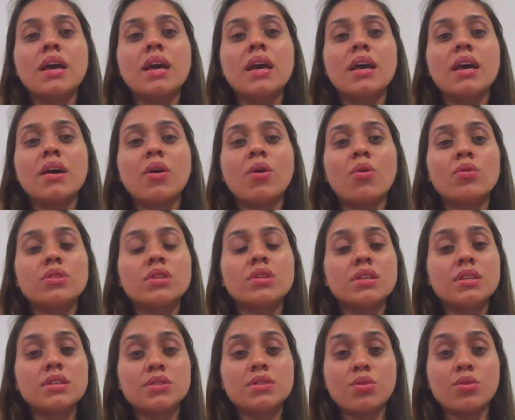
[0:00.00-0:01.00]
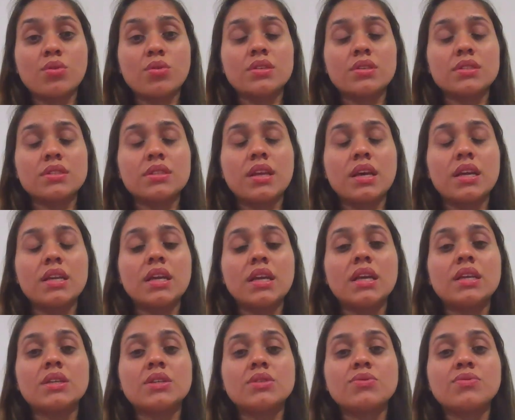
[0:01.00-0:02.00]
or the disorders that
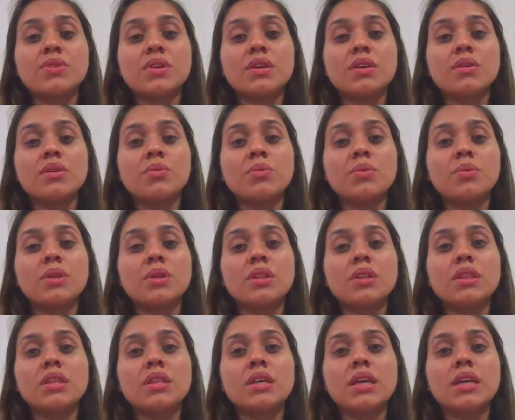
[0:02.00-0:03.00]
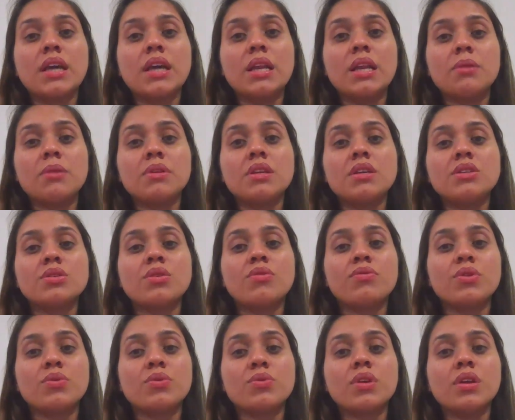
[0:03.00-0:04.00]
interfere with the elimination of
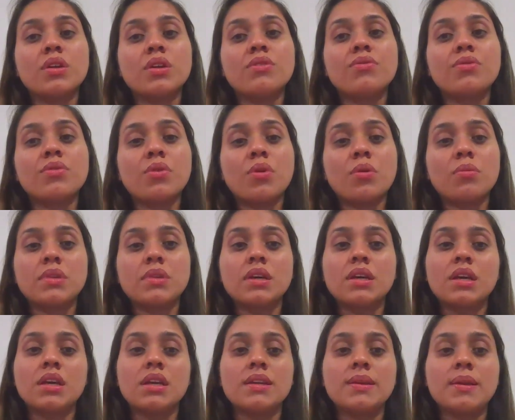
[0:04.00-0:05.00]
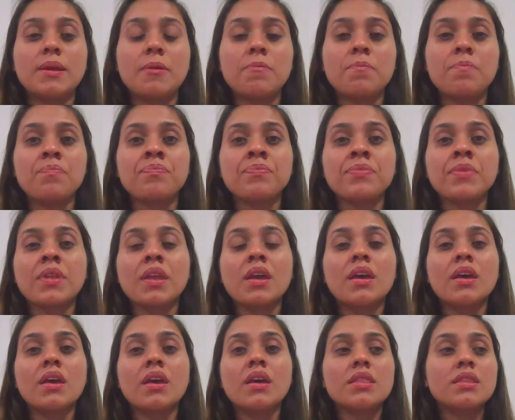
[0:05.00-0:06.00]
urine from the kidney.
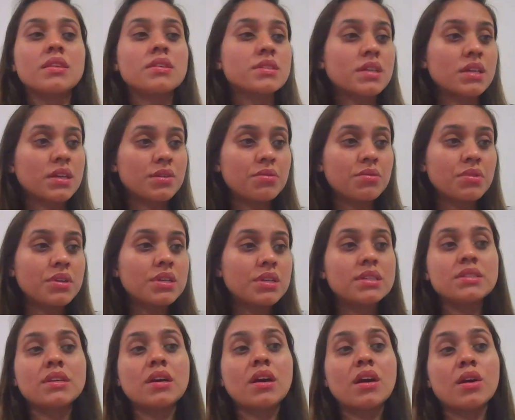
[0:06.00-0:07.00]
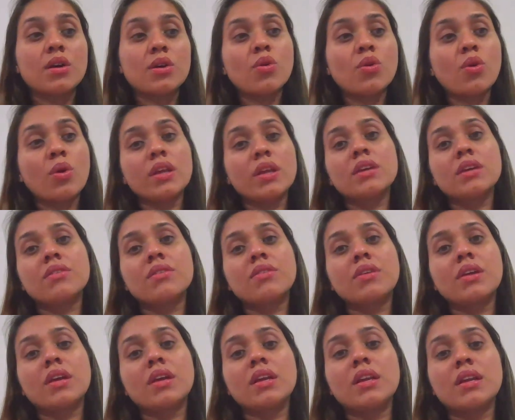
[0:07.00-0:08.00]
The second one is chronic
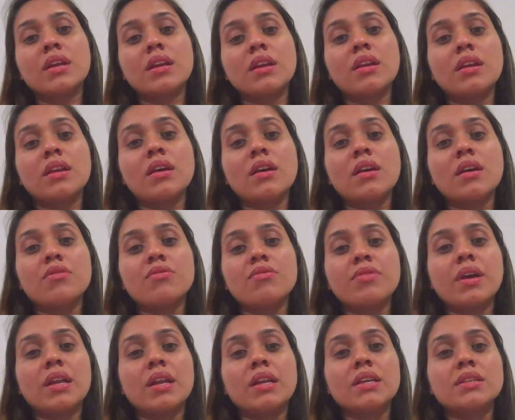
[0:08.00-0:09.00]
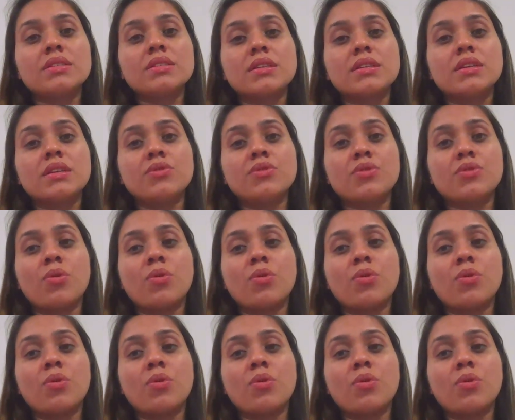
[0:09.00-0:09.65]
renal failure syndrome.